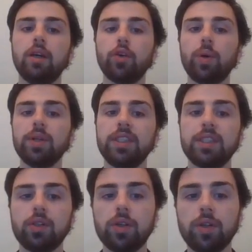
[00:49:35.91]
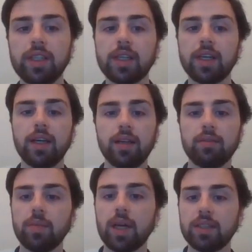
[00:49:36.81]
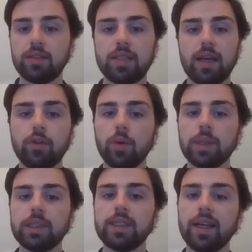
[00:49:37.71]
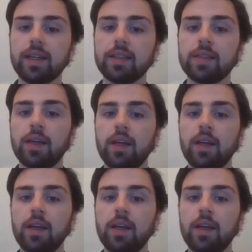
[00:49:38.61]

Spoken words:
the quality score is a 7 or a 6,